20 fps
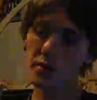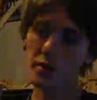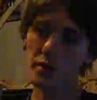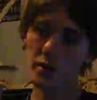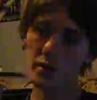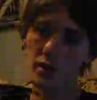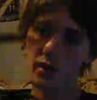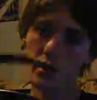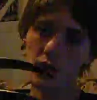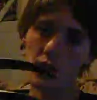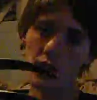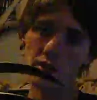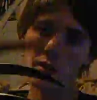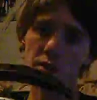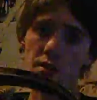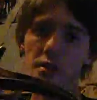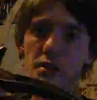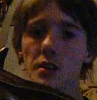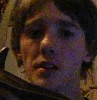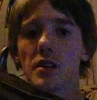so I could kind
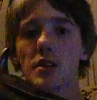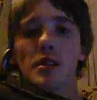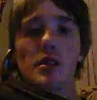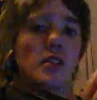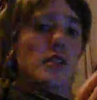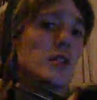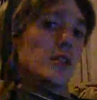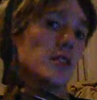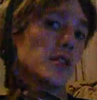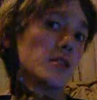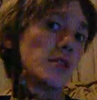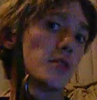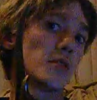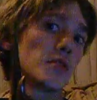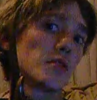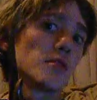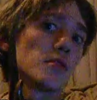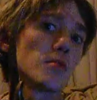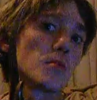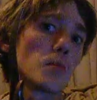of
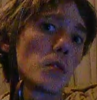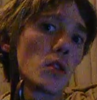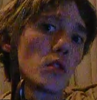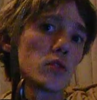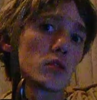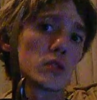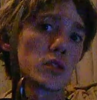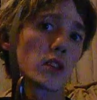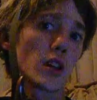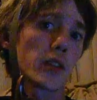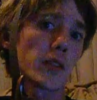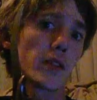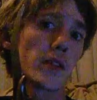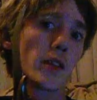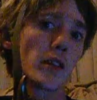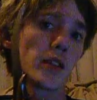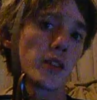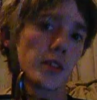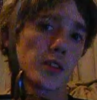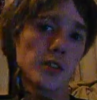do poses like
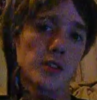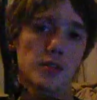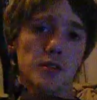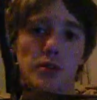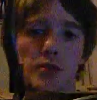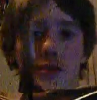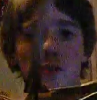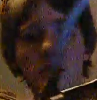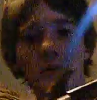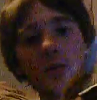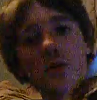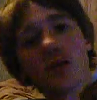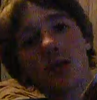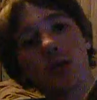this, or